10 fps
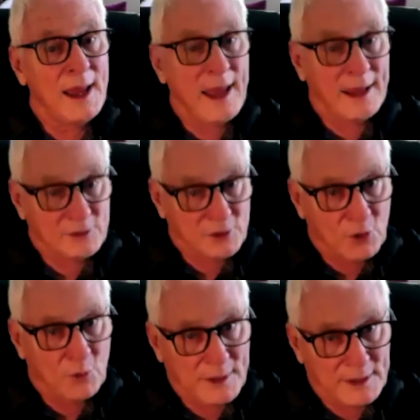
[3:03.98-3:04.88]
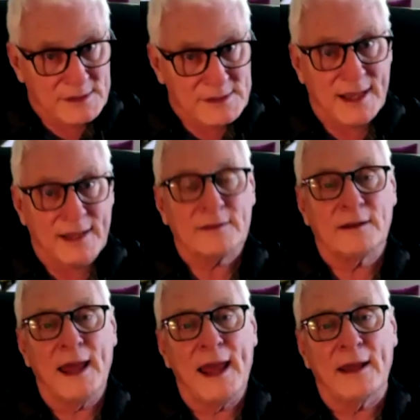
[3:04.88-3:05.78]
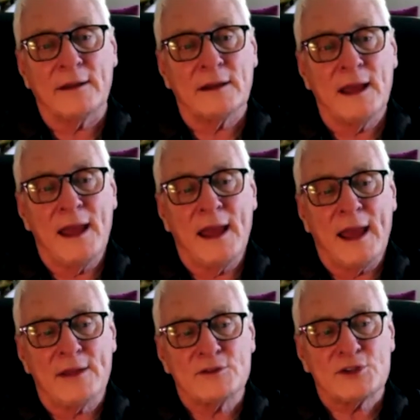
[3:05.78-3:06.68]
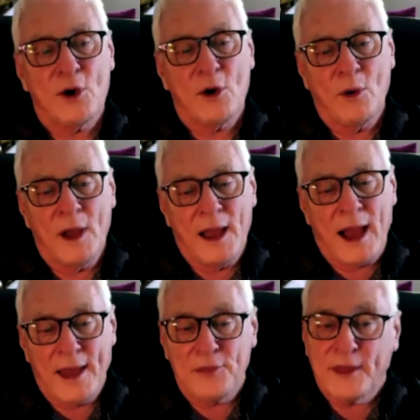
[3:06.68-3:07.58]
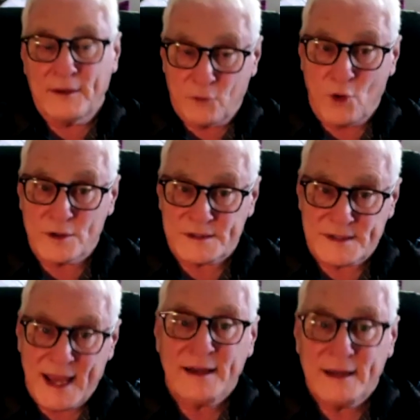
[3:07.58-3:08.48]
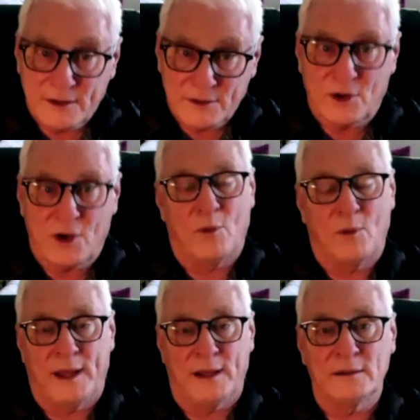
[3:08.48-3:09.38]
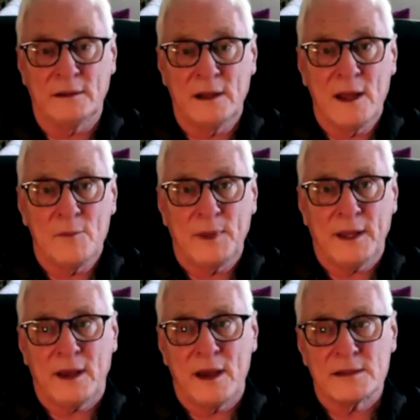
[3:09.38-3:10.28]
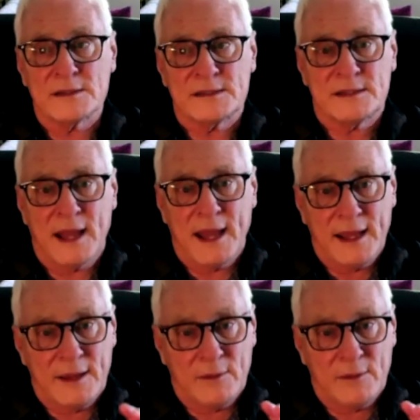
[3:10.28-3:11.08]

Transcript: and to go in and take the land. And so I think, of course, they didn't go in because they